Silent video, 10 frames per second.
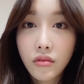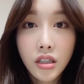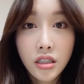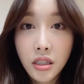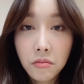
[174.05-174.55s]

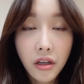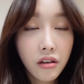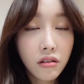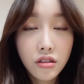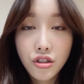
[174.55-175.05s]
They seemed
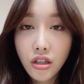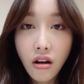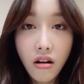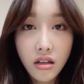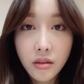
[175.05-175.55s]
like a legit
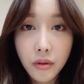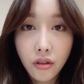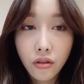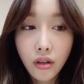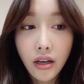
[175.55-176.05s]

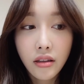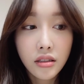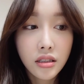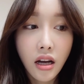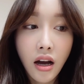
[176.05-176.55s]
hospital, and
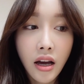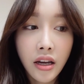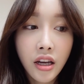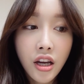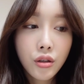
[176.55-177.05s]
this
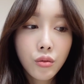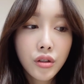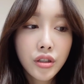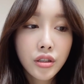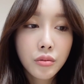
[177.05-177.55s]
guy, he
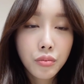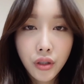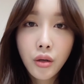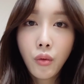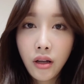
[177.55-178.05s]
was
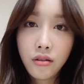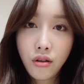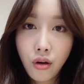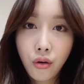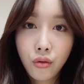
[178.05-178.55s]
pretty well
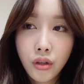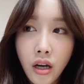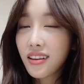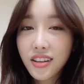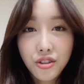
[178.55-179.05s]
known
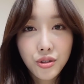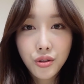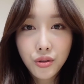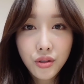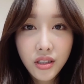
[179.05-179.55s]
in
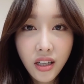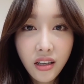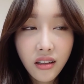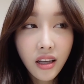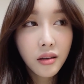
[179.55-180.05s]
introducing